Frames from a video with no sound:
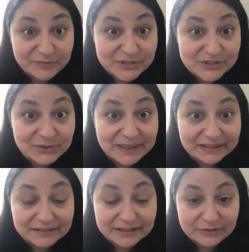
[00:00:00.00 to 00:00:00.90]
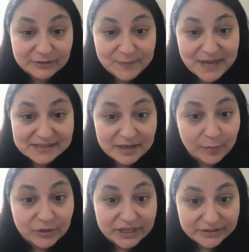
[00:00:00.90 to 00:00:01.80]
have been doing, in the past
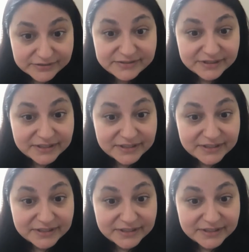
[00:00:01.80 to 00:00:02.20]
couple of years.